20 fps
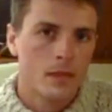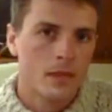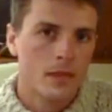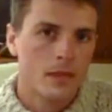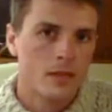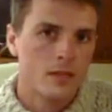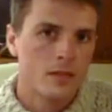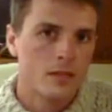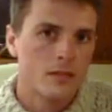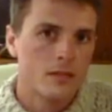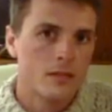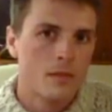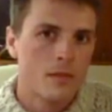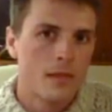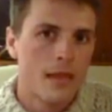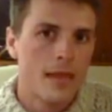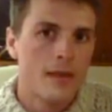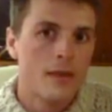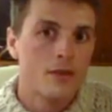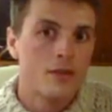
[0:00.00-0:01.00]
And inject
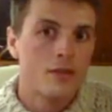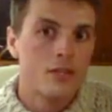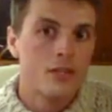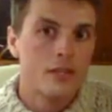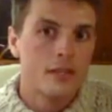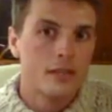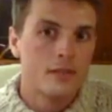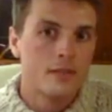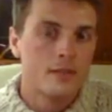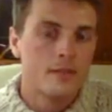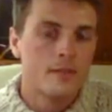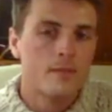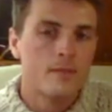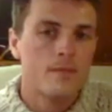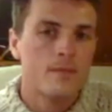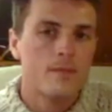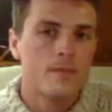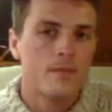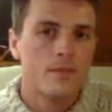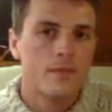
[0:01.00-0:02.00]
some energy
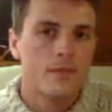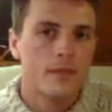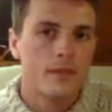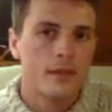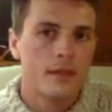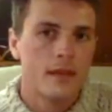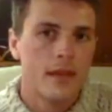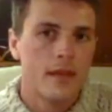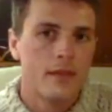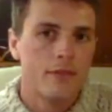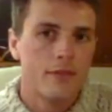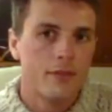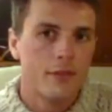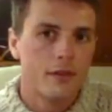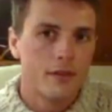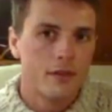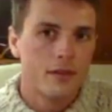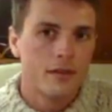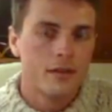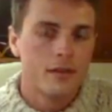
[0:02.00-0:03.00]
and
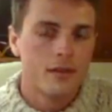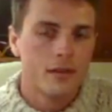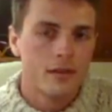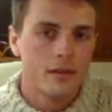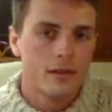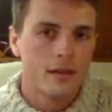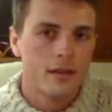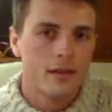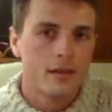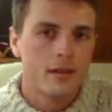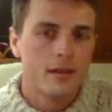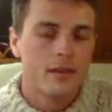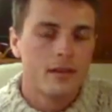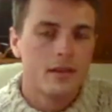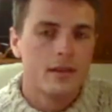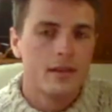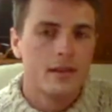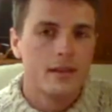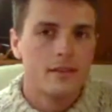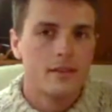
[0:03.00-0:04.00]
effort
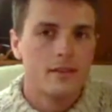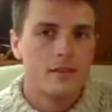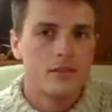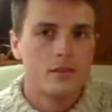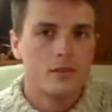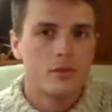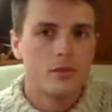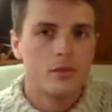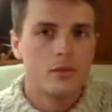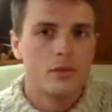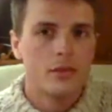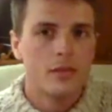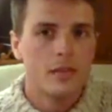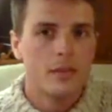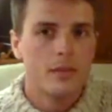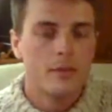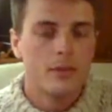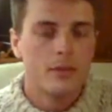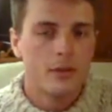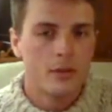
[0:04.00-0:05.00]
into
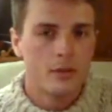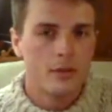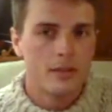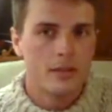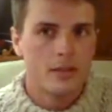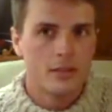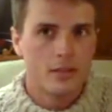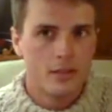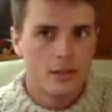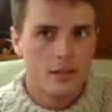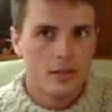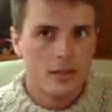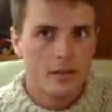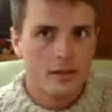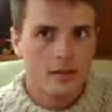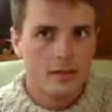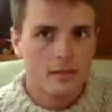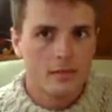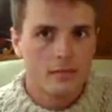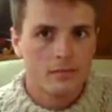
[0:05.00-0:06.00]
keeping your attention
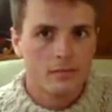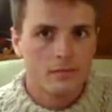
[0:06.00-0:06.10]
there.